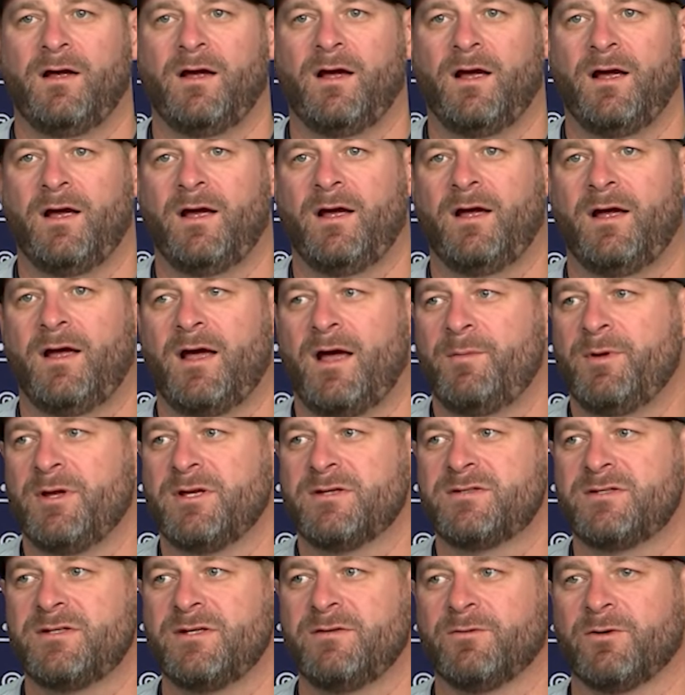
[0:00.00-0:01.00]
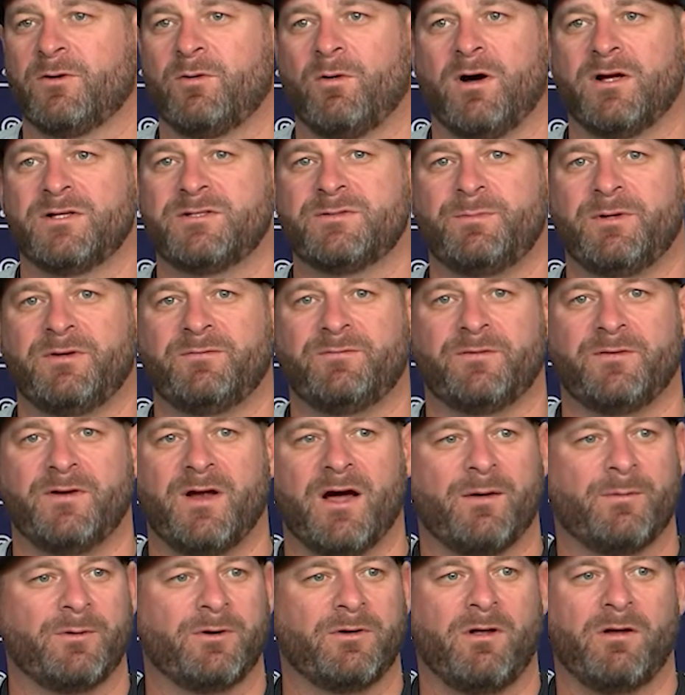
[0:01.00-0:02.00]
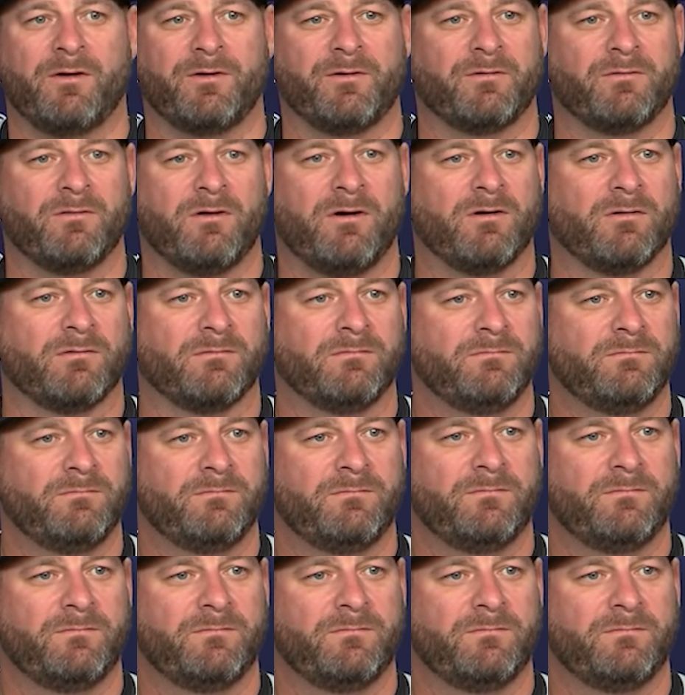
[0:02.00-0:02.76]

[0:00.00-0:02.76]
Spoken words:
I mean, Steven Kwan's been phenomenal all year long.